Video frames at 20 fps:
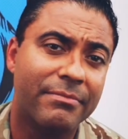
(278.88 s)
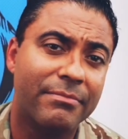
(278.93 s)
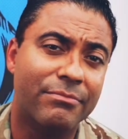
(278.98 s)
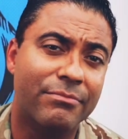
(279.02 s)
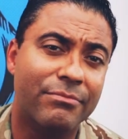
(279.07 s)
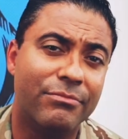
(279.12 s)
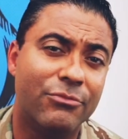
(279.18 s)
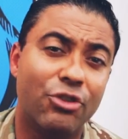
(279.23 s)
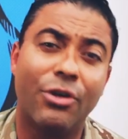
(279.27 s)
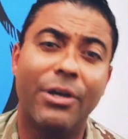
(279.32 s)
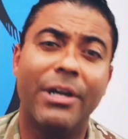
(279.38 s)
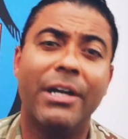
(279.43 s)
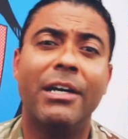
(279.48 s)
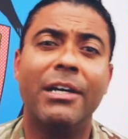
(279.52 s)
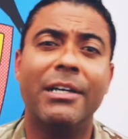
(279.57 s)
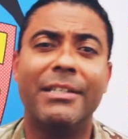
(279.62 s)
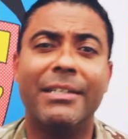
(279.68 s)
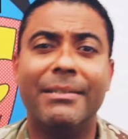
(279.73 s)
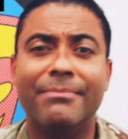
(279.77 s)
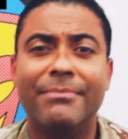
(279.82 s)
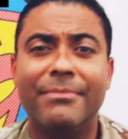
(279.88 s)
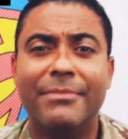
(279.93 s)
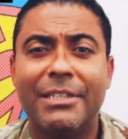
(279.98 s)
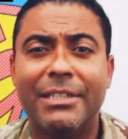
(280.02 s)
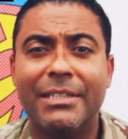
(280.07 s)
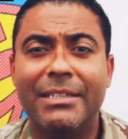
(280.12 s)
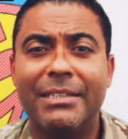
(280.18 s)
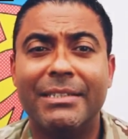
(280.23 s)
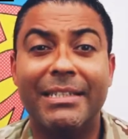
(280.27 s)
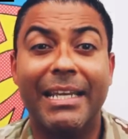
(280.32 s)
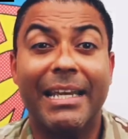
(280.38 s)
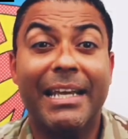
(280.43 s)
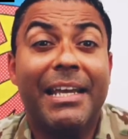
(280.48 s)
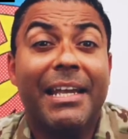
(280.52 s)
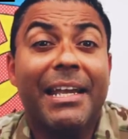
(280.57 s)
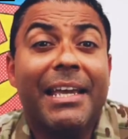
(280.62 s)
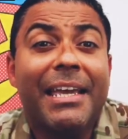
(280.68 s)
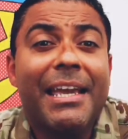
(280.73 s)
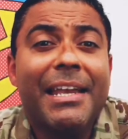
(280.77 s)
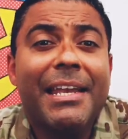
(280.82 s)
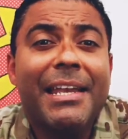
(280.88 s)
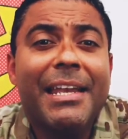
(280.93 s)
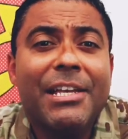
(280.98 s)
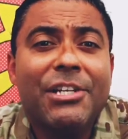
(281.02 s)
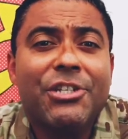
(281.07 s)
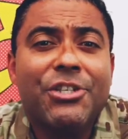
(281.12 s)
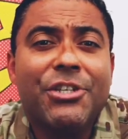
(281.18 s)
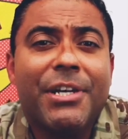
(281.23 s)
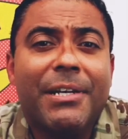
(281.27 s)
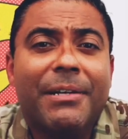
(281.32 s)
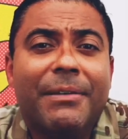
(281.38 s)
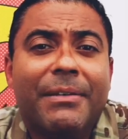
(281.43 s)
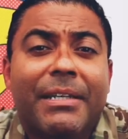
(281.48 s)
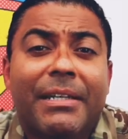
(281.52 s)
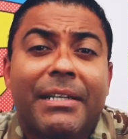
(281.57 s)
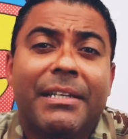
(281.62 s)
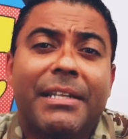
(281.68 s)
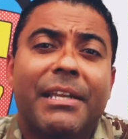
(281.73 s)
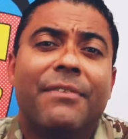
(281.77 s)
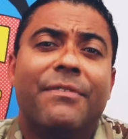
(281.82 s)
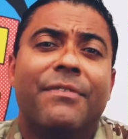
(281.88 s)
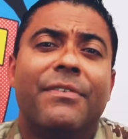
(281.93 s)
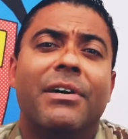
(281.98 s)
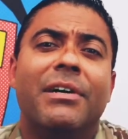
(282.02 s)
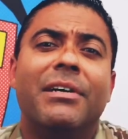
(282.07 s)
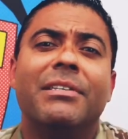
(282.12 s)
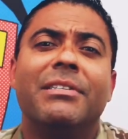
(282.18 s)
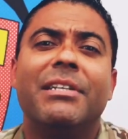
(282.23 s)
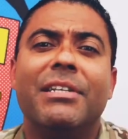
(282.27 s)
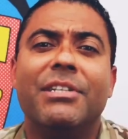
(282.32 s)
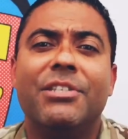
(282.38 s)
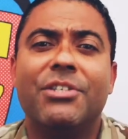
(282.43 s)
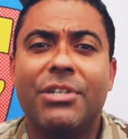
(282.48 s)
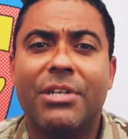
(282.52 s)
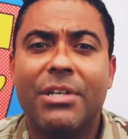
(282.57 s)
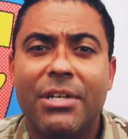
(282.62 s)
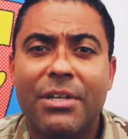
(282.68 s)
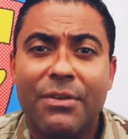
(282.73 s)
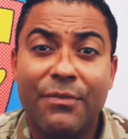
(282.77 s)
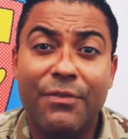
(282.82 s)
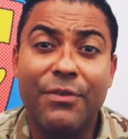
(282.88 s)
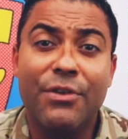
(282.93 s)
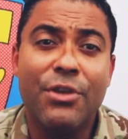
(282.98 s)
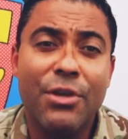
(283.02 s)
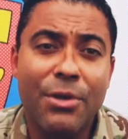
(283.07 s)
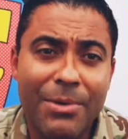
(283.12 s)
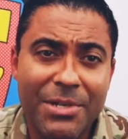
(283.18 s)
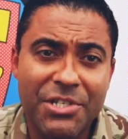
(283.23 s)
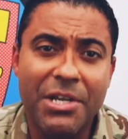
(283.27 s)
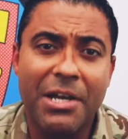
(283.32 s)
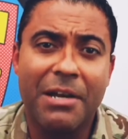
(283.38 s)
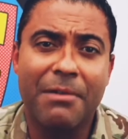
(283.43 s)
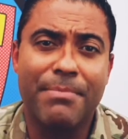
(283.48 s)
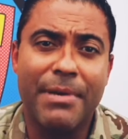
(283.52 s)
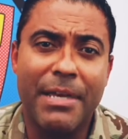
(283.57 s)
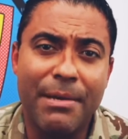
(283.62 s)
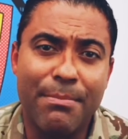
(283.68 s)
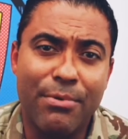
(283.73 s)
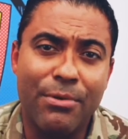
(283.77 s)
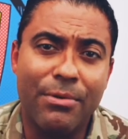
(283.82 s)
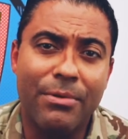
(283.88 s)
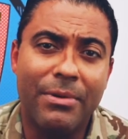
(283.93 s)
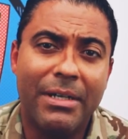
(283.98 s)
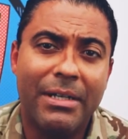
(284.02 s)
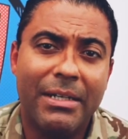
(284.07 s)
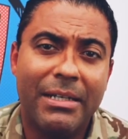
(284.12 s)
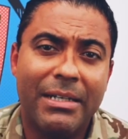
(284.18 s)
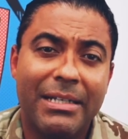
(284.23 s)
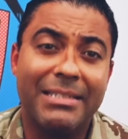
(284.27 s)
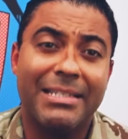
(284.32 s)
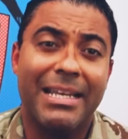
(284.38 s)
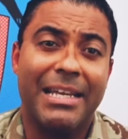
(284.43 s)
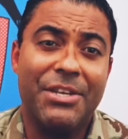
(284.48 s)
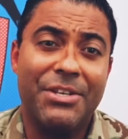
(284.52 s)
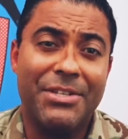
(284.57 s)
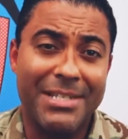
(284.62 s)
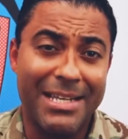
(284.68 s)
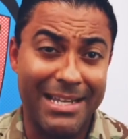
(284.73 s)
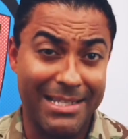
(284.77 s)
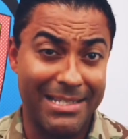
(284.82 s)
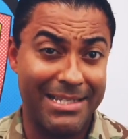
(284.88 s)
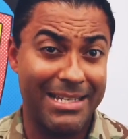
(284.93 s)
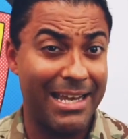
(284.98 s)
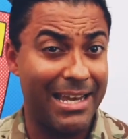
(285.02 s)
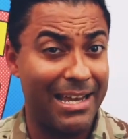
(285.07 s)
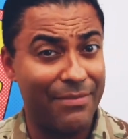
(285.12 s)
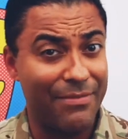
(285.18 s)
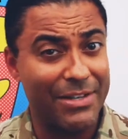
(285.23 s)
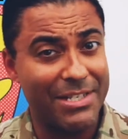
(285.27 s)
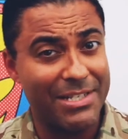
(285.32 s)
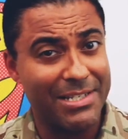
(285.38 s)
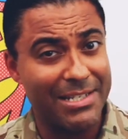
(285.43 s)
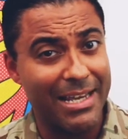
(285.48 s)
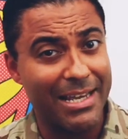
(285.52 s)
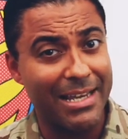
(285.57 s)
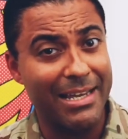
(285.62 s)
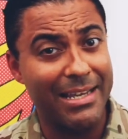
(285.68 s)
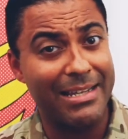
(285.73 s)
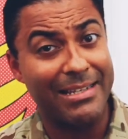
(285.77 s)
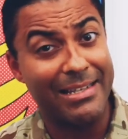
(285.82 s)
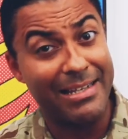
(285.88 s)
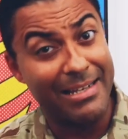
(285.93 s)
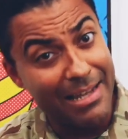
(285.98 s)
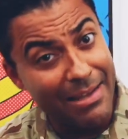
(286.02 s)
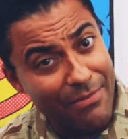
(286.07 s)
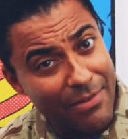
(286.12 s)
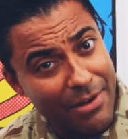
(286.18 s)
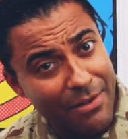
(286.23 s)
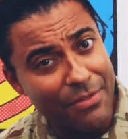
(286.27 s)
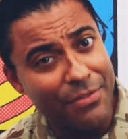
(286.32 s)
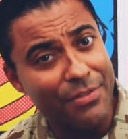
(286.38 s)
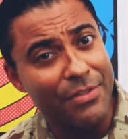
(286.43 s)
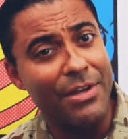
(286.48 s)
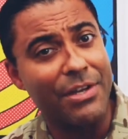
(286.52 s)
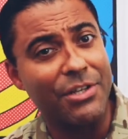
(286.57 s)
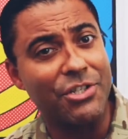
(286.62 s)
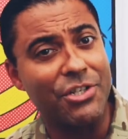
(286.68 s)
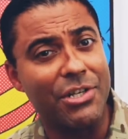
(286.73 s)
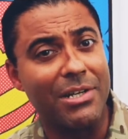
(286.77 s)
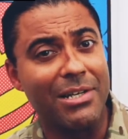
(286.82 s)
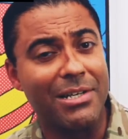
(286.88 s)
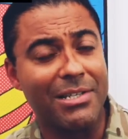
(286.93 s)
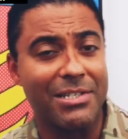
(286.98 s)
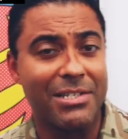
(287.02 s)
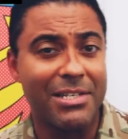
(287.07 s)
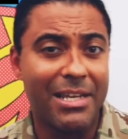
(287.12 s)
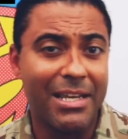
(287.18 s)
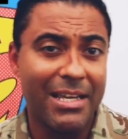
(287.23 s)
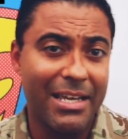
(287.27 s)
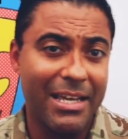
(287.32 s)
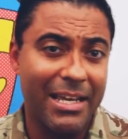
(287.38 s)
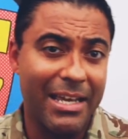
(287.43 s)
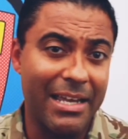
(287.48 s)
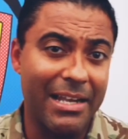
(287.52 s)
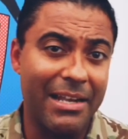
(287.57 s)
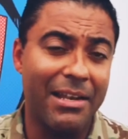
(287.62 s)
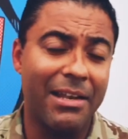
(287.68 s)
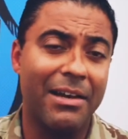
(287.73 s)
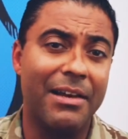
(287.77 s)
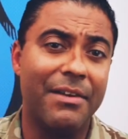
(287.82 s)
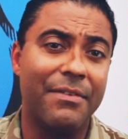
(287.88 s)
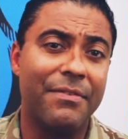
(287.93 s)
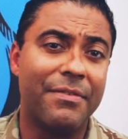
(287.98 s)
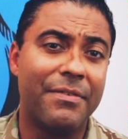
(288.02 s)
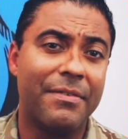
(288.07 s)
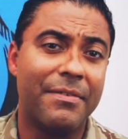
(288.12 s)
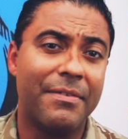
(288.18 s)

Try harder. Take it again next year. The advantage for you as young people is that you tend to have a second and even a third chance in life.